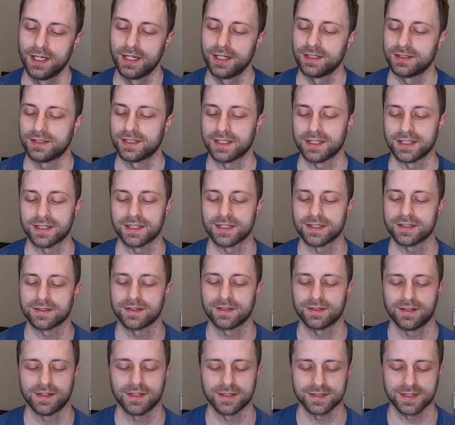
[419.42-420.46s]
to get this
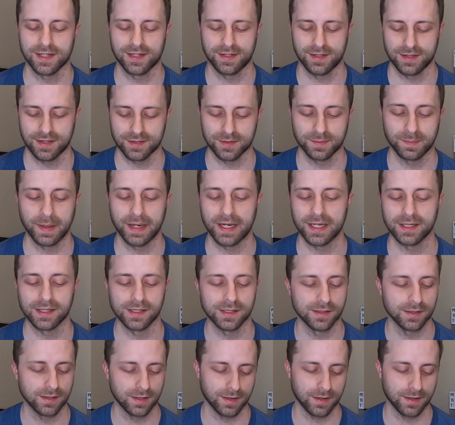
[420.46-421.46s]
painted.